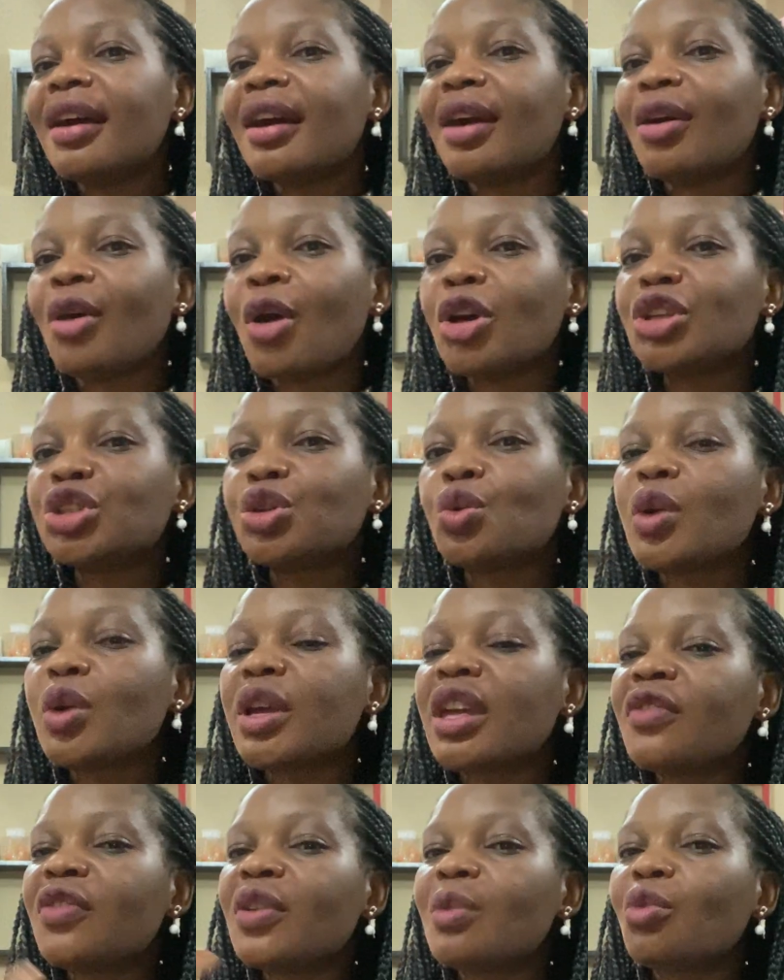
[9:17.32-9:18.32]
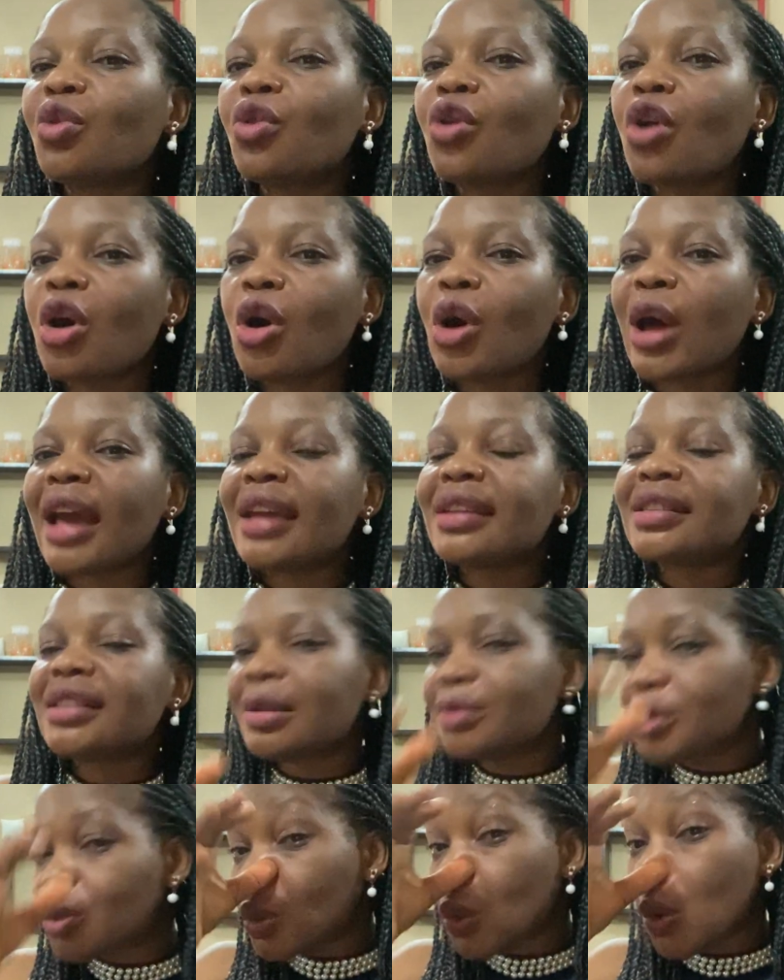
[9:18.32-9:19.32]
or she would give him raw
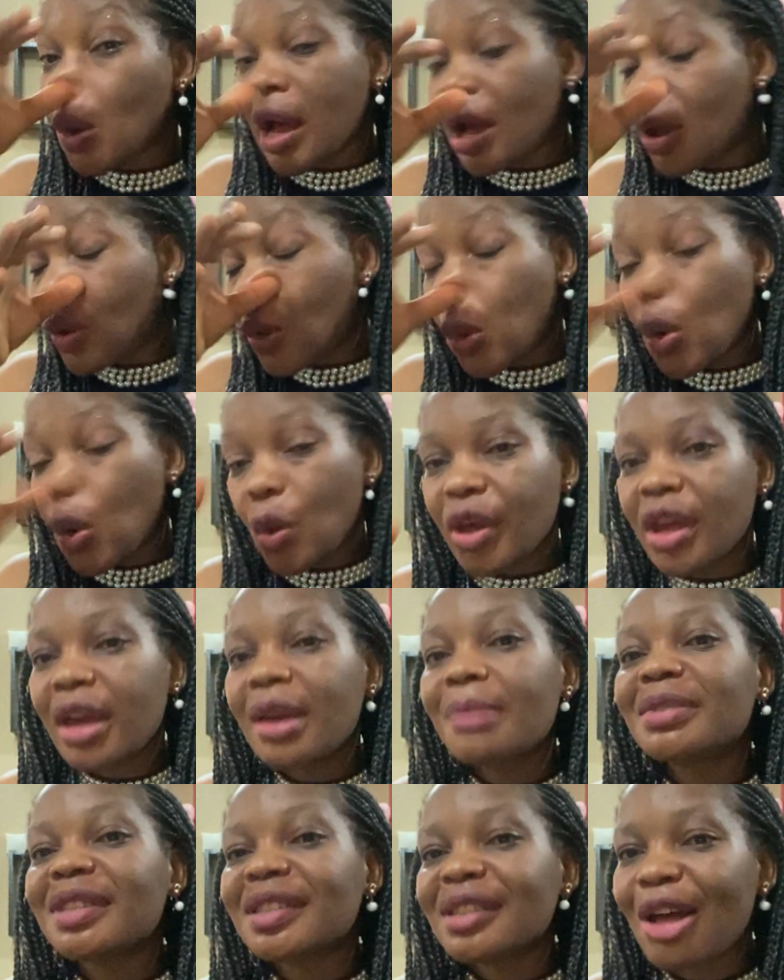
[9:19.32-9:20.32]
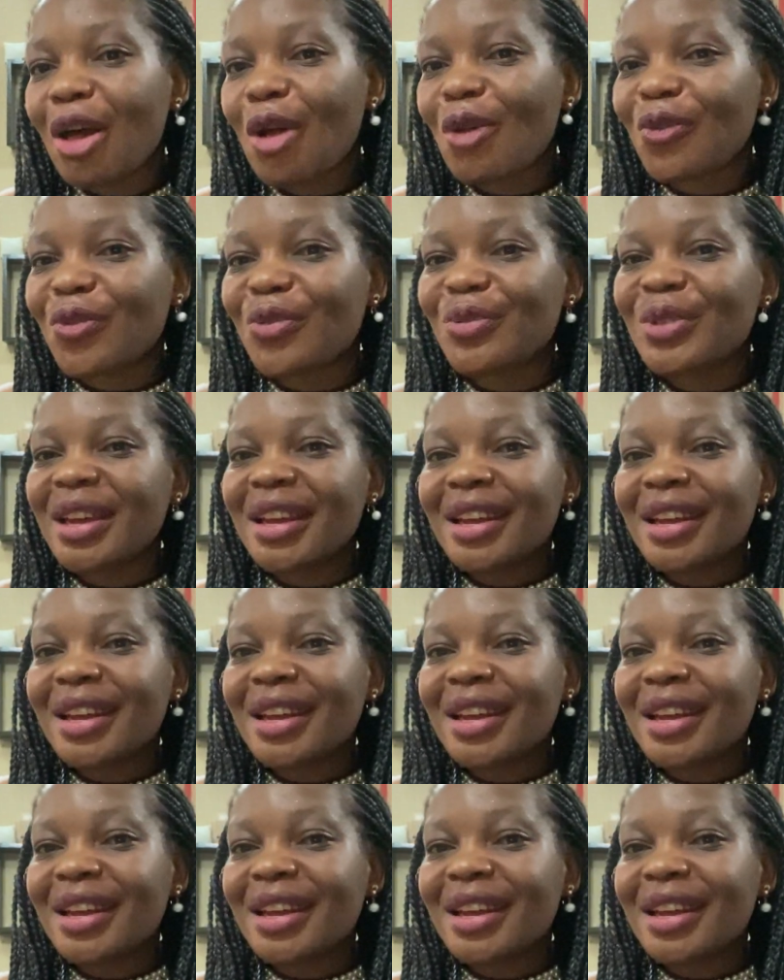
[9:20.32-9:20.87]
items to go and cook himself.